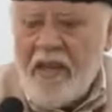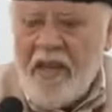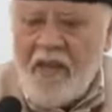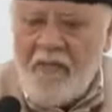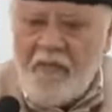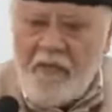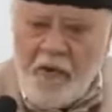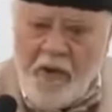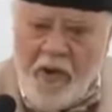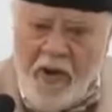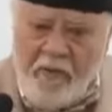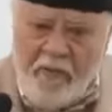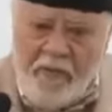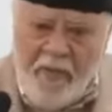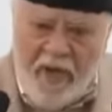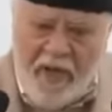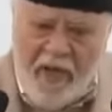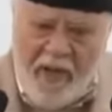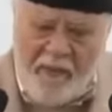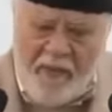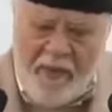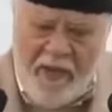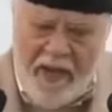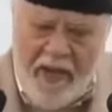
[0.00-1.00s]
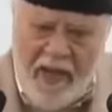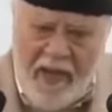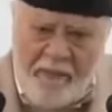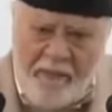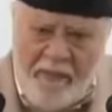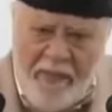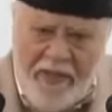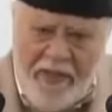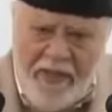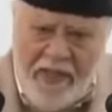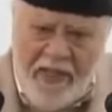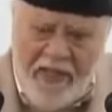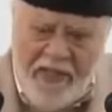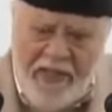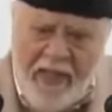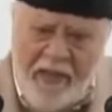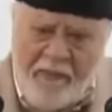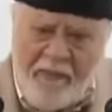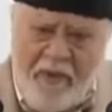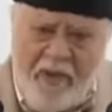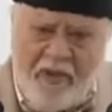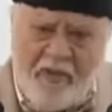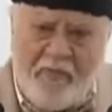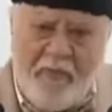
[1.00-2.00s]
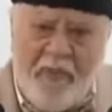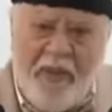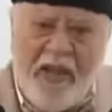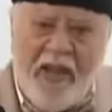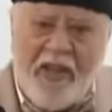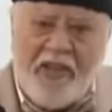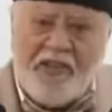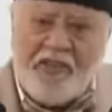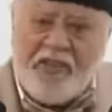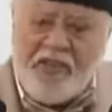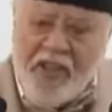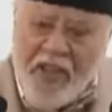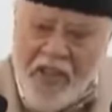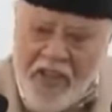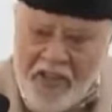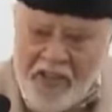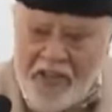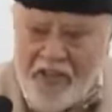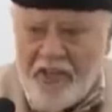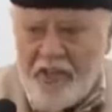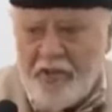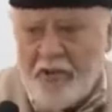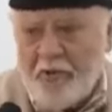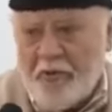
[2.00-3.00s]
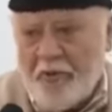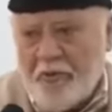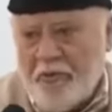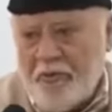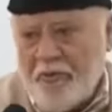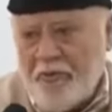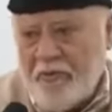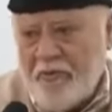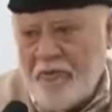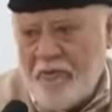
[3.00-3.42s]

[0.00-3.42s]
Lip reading: If you have become an Ahmadi, there must be a change in you.